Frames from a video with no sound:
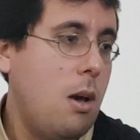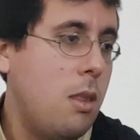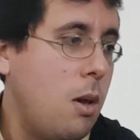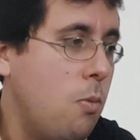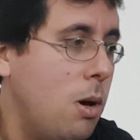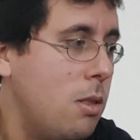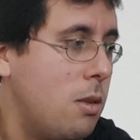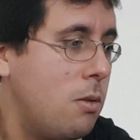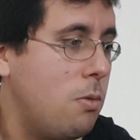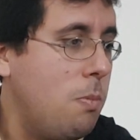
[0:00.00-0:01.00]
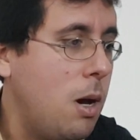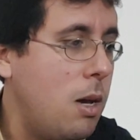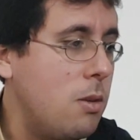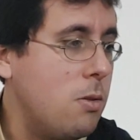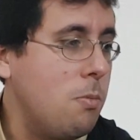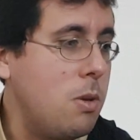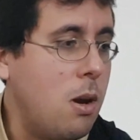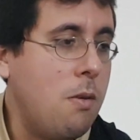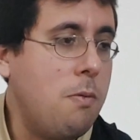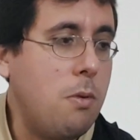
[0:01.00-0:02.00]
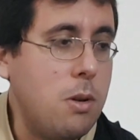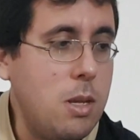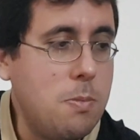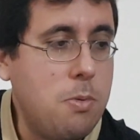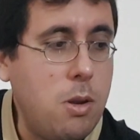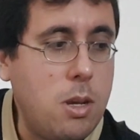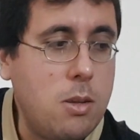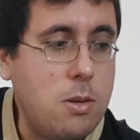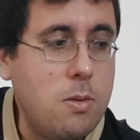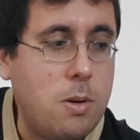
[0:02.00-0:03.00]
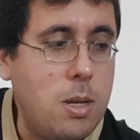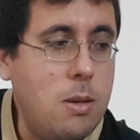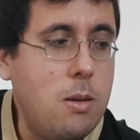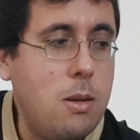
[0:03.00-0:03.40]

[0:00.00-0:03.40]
And I wanted to buy some yarn for this project yesterday